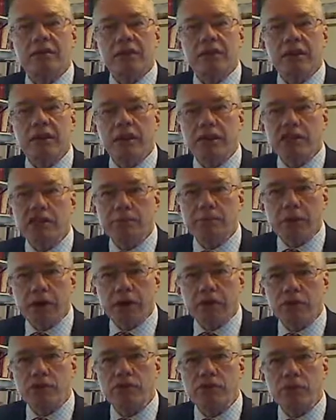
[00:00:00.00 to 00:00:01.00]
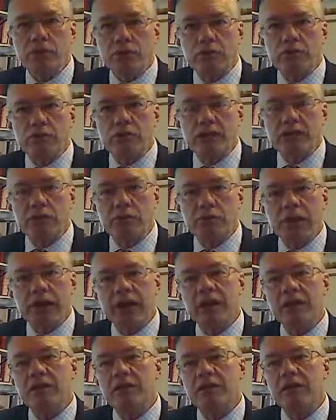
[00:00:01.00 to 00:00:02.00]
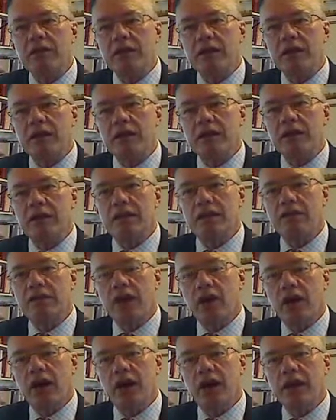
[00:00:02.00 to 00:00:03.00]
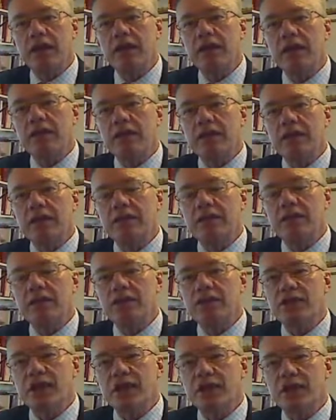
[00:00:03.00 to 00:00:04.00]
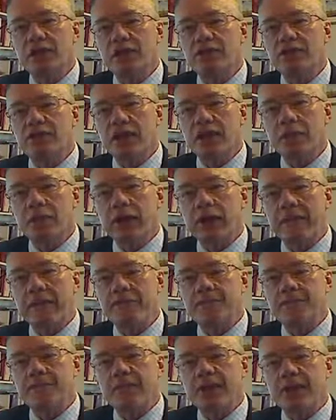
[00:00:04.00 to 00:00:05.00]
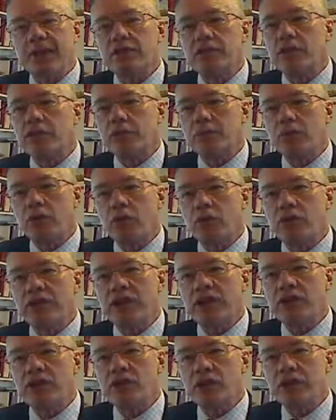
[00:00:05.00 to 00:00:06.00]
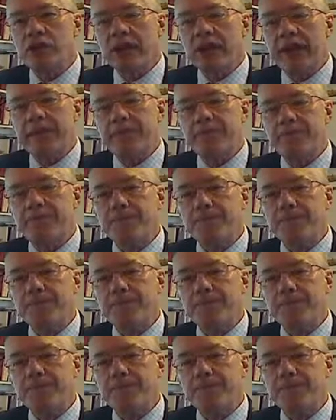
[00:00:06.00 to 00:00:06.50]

exposed or explained entirely in the executive summary. So it's important that's not done.